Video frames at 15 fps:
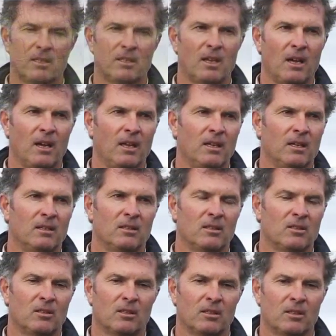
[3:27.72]
stay, and
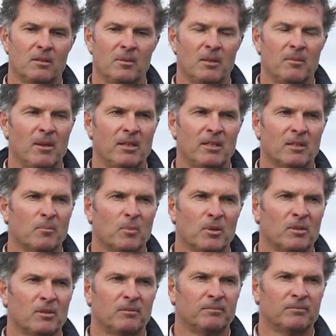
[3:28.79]
there's not going to be a magic
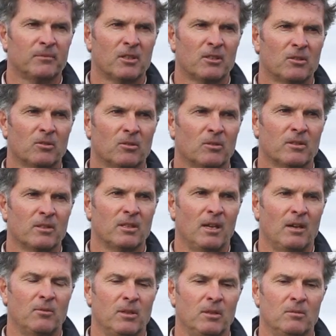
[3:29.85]
bullet to sort all this
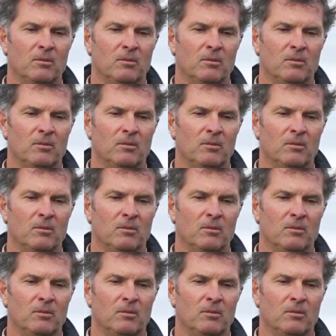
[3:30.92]
out.